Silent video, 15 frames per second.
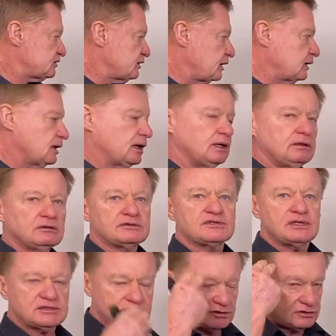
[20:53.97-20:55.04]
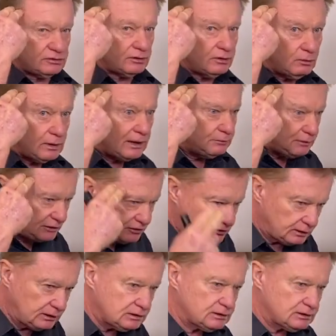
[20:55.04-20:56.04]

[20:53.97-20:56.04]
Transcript: okay, because that's sort of the way we think.